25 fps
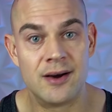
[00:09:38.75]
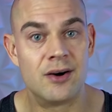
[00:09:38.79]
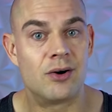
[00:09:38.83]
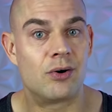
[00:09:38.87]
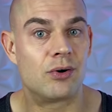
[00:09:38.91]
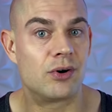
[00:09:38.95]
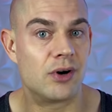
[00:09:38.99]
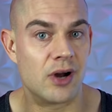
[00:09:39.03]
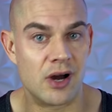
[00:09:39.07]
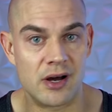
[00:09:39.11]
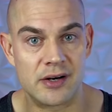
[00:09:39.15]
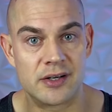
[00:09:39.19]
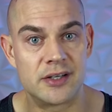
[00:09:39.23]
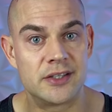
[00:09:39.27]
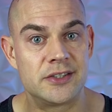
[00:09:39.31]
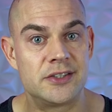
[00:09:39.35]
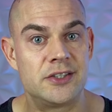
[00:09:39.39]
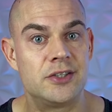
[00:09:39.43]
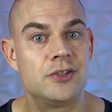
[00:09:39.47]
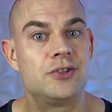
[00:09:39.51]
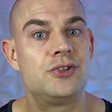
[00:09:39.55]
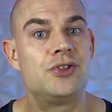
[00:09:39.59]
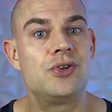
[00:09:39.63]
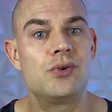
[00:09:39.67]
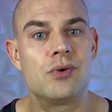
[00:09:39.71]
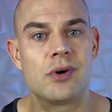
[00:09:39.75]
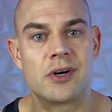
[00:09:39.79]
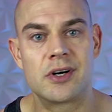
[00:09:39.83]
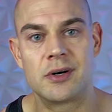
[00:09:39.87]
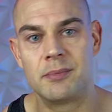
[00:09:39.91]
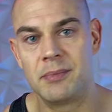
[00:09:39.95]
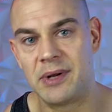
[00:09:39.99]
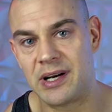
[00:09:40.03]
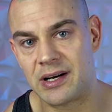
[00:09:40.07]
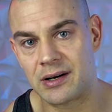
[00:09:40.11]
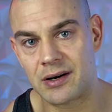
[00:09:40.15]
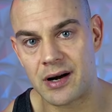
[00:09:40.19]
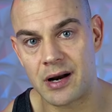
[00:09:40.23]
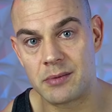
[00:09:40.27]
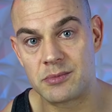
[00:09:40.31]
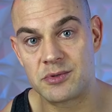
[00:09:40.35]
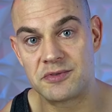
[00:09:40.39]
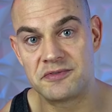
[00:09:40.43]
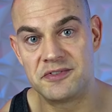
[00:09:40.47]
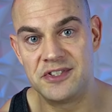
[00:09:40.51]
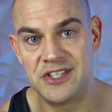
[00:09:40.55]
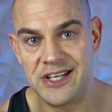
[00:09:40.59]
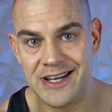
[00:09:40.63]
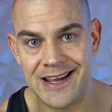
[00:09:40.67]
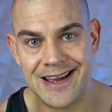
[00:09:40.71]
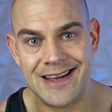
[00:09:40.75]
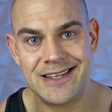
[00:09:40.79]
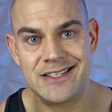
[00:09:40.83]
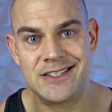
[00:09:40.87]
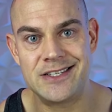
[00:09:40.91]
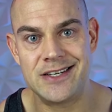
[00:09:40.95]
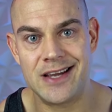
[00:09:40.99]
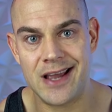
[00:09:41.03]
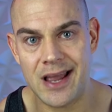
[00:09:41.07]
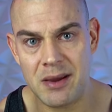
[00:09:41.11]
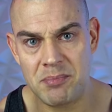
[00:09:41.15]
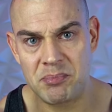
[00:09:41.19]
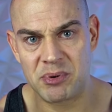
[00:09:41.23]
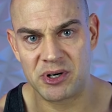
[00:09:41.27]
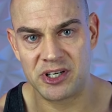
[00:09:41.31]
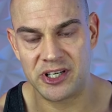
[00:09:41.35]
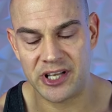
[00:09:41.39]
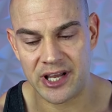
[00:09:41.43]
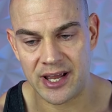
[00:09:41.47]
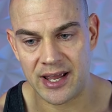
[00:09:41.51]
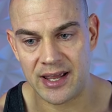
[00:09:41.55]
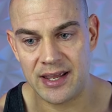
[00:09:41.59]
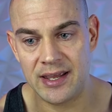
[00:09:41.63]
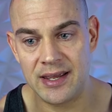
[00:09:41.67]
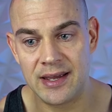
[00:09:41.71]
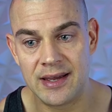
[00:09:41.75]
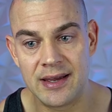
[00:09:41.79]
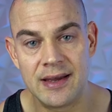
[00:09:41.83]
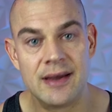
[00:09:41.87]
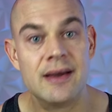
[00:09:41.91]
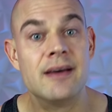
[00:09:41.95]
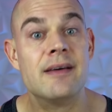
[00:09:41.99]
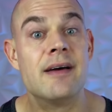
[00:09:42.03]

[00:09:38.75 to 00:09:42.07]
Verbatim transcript: or 100 to 200 milligrams of DHEA per day,